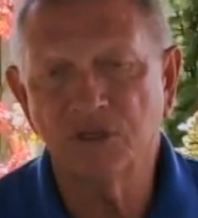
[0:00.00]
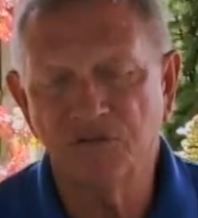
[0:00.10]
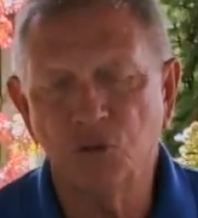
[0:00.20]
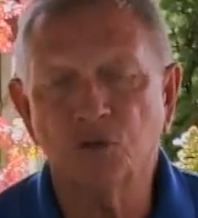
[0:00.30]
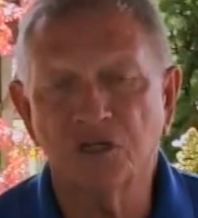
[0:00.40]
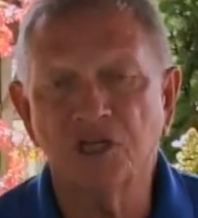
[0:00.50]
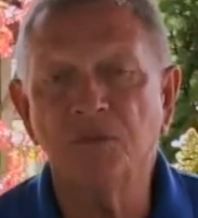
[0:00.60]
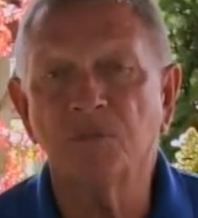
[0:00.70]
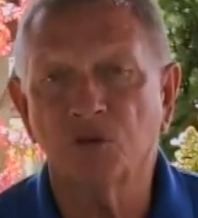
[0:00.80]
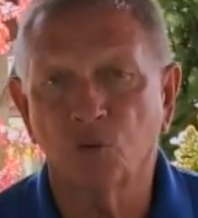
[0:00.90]
can
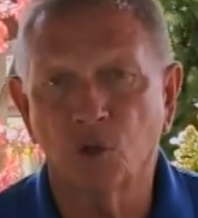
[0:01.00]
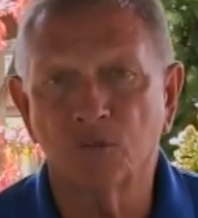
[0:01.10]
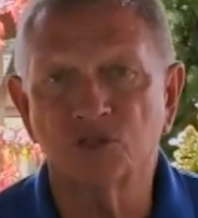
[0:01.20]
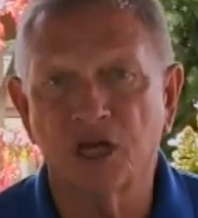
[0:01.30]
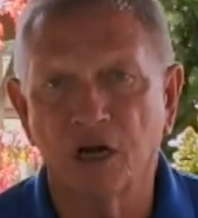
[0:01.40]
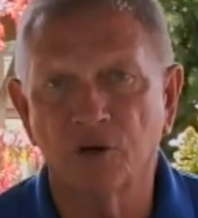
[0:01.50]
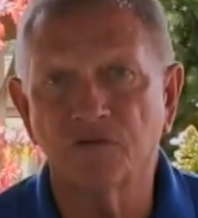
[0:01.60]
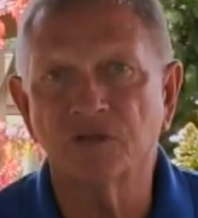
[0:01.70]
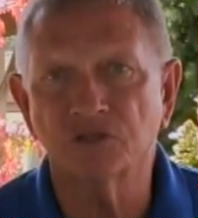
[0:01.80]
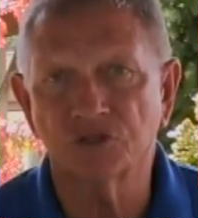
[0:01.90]
keep the grubs out
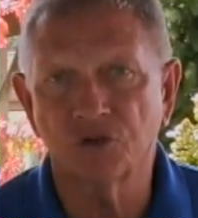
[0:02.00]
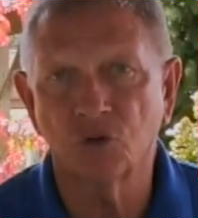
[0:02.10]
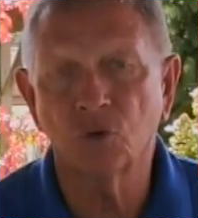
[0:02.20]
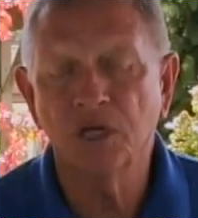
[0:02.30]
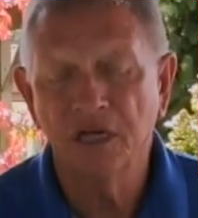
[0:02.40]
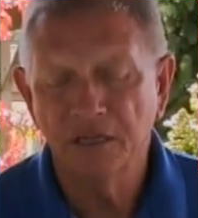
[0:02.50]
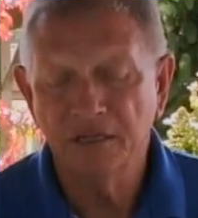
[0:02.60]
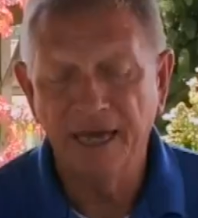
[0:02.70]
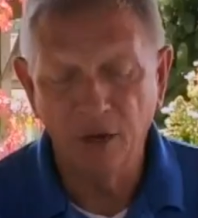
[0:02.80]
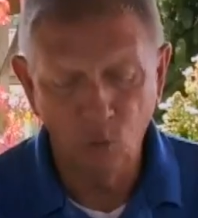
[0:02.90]
of it. So
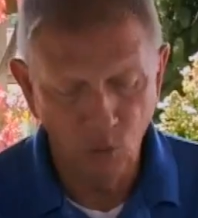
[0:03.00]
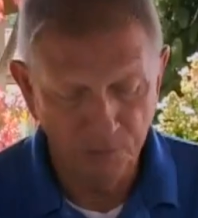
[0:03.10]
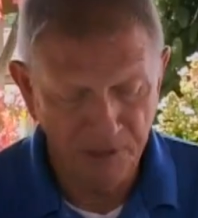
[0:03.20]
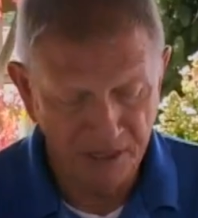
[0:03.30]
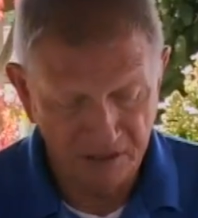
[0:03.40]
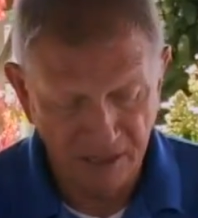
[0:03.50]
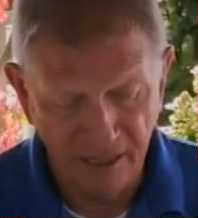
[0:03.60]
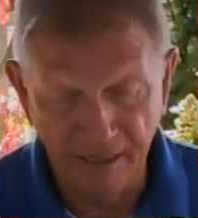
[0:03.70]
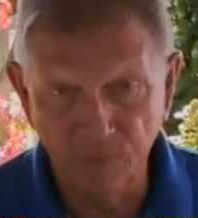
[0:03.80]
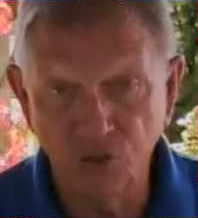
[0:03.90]
now would be a
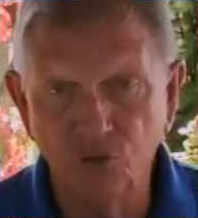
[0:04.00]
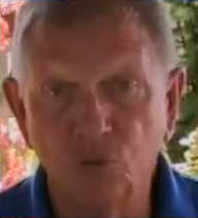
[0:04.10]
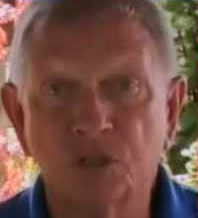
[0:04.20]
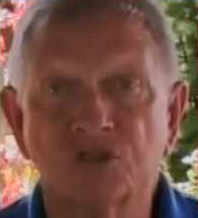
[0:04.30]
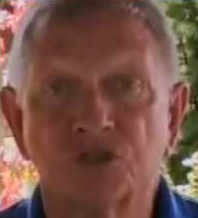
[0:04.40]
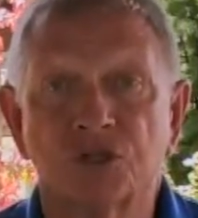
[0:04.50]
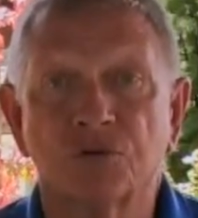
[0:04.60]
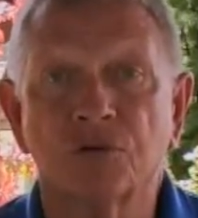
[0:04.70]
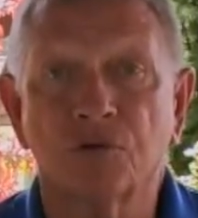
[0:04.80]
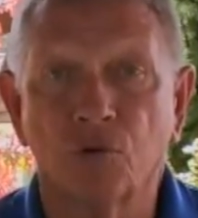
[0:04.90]
time to
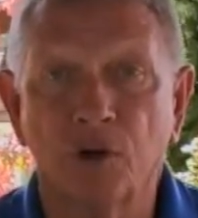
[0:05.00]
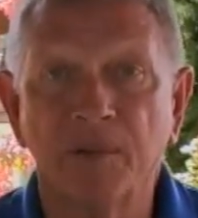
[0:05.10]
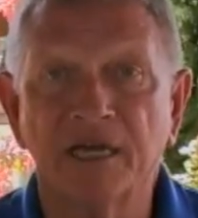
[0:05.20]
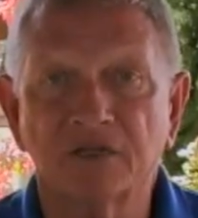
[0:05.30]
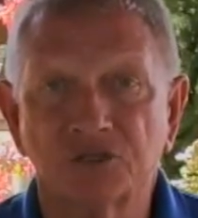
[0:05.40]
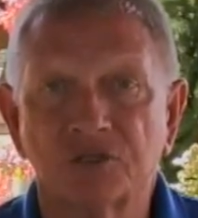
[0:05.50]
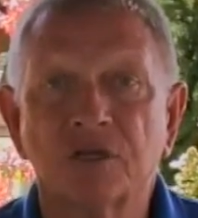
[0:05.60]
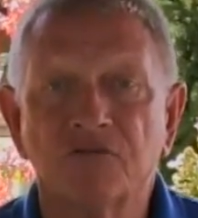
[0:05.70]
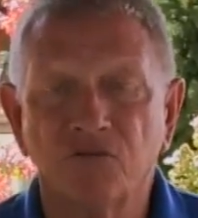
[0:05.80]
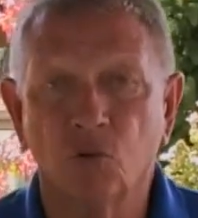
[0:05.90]
consider the Grub-X
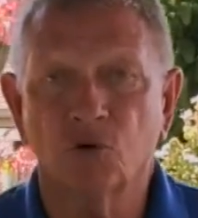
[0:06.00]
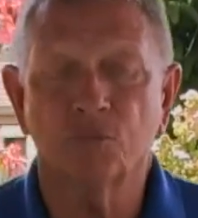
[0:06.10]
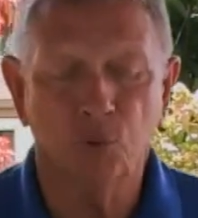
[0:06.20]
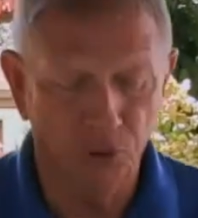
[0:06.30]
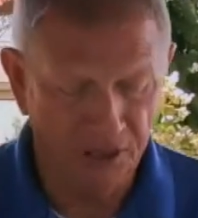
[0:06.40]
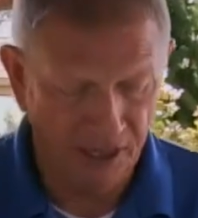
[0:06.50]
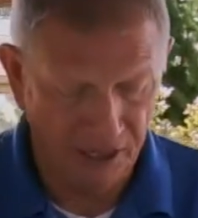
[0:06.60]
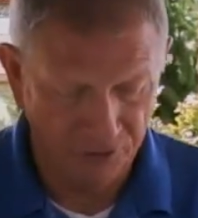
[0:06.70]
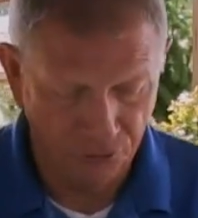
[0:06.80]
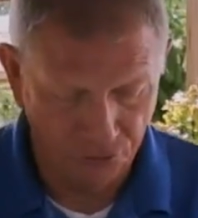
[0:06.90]
for putting
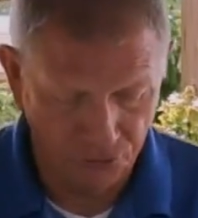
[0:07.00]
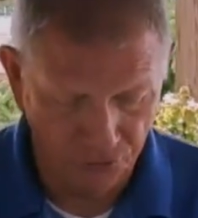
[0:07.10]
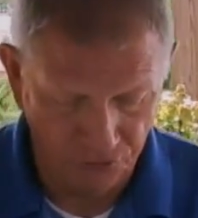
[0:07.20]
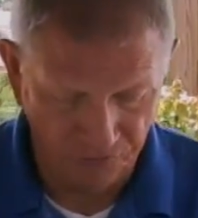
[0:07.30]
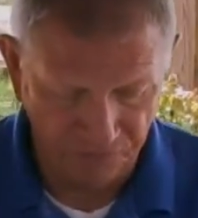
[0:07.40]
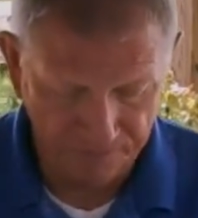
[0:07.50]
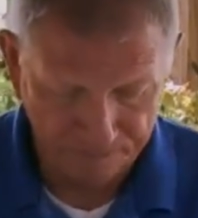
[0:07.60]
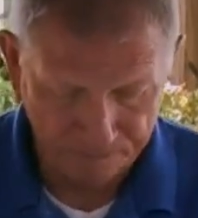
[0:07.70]
on your turf.